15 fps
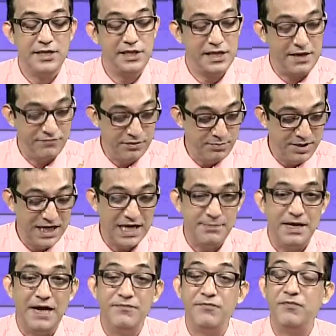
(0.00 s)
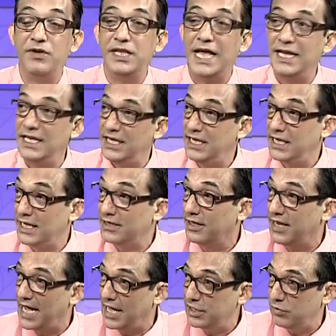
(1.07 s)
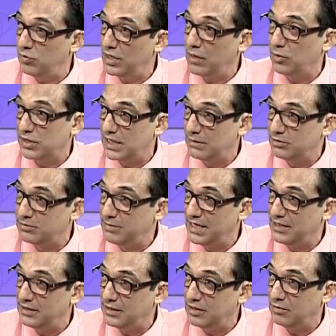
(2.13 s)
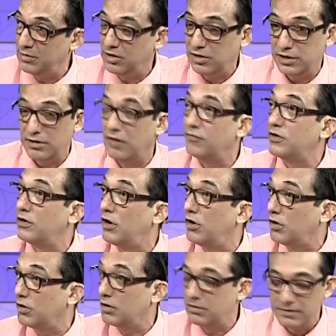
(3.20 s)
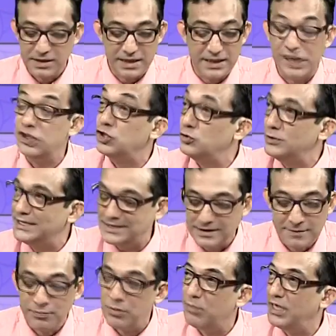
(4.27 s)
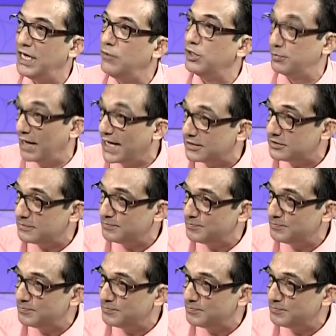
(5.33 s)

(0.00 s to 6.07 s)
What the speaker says: 7 p.m. If anything like the last one, I wasn't able to make it there because of car issues, but it was packed.